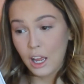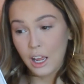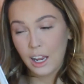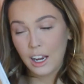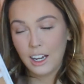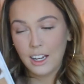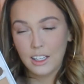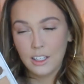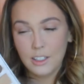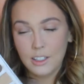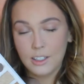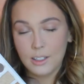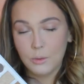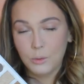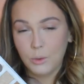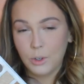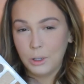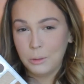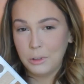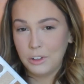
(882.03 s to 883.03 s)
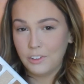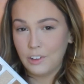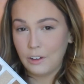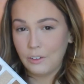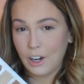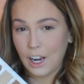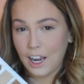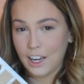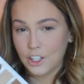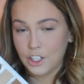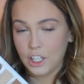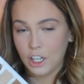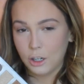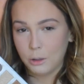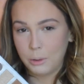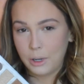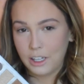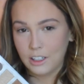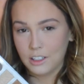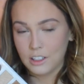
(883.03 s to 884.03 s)
It is one of my favorite eyeshadow
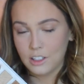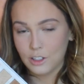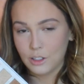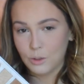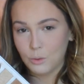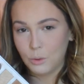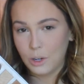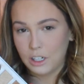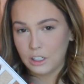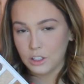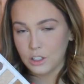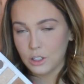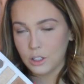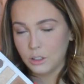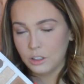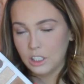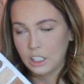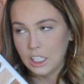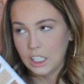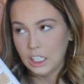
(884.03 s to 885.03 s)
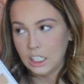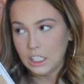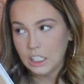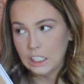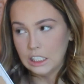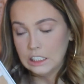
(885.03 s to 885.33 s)
palettes as well, so like,